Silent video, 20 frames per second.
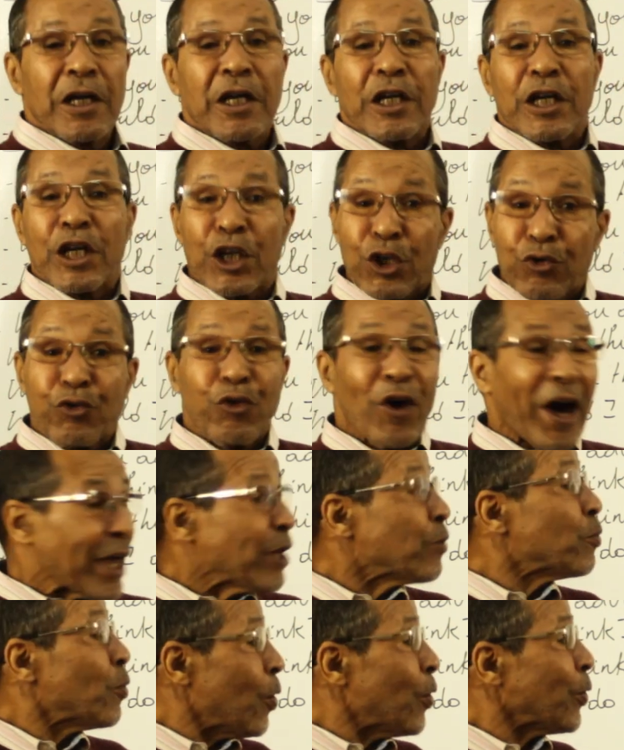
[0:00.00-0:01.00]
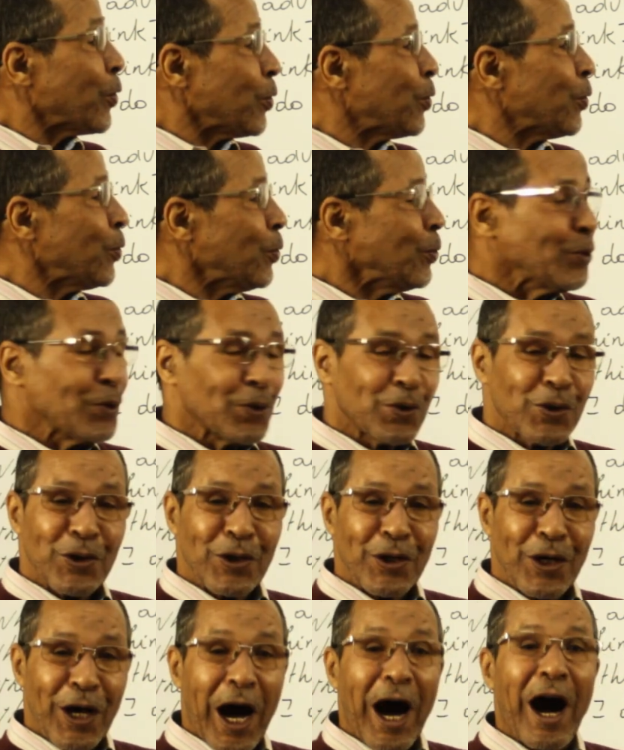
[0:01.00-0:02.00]
If I were you,
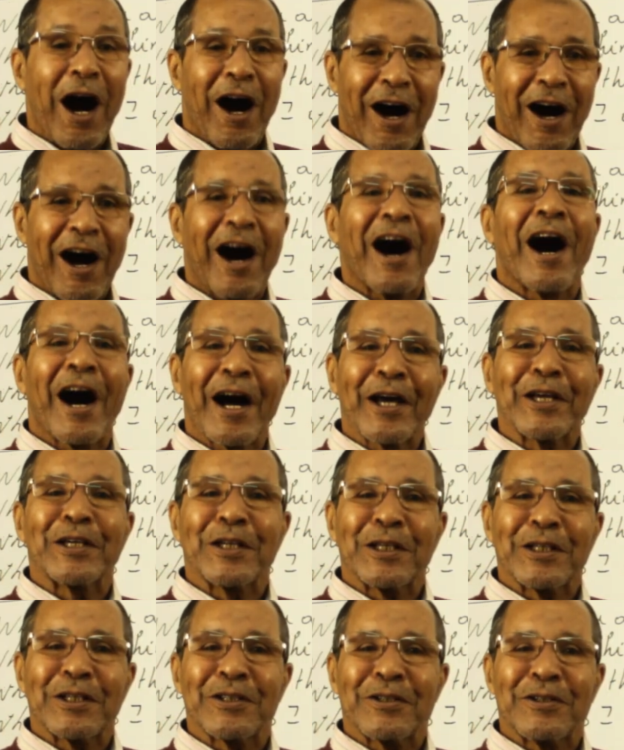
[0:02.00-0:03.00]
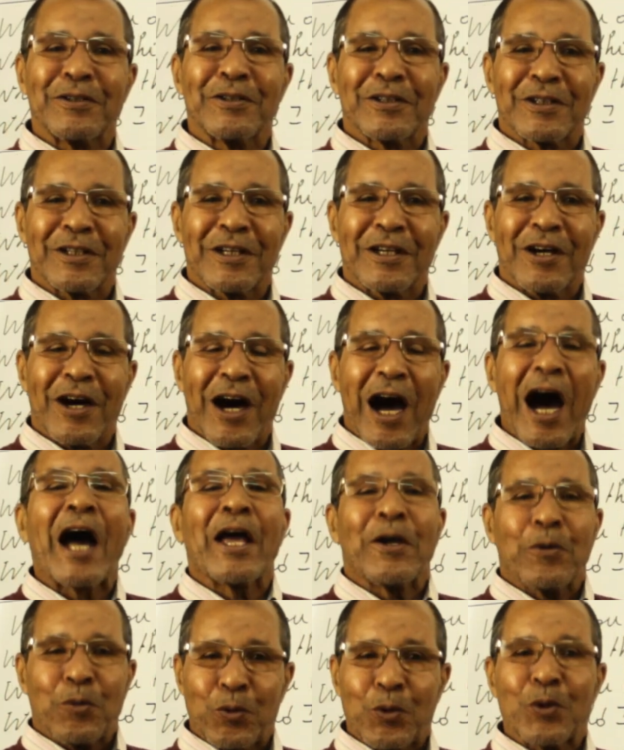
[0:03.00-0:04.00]

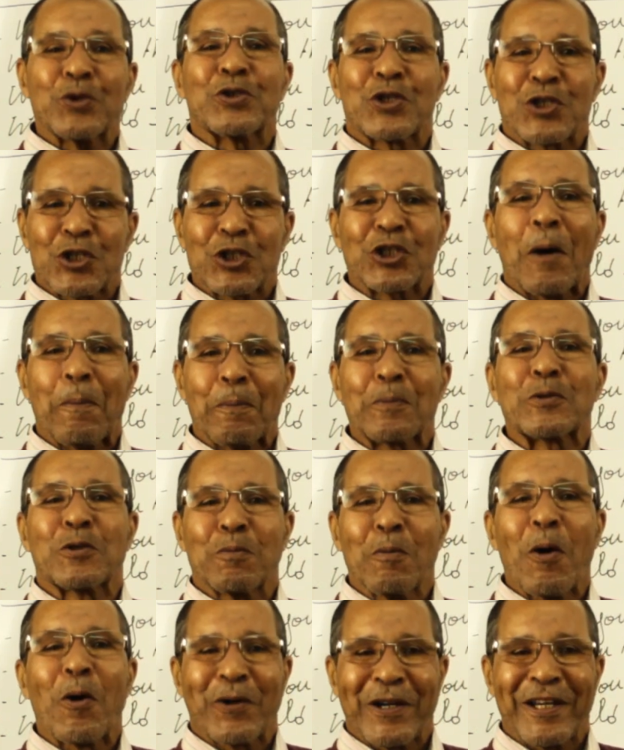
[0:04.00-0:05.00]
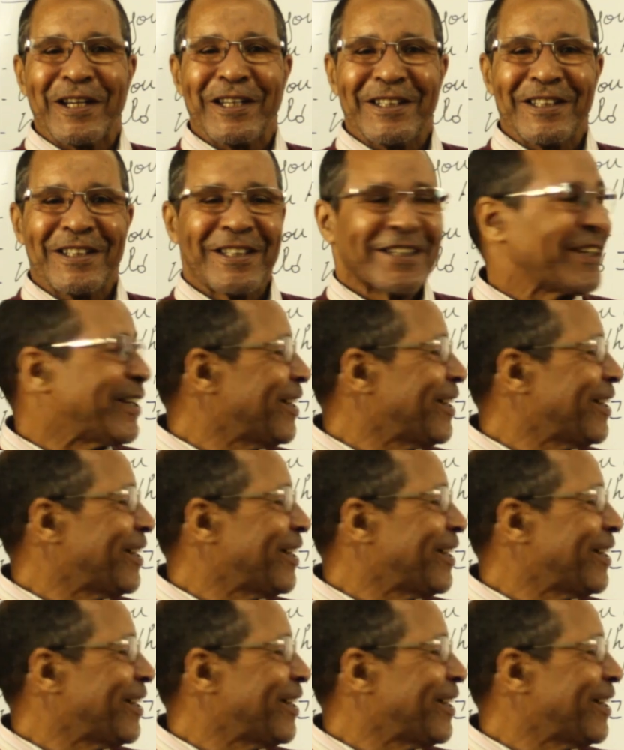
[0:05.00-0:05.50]
I would stop smoking.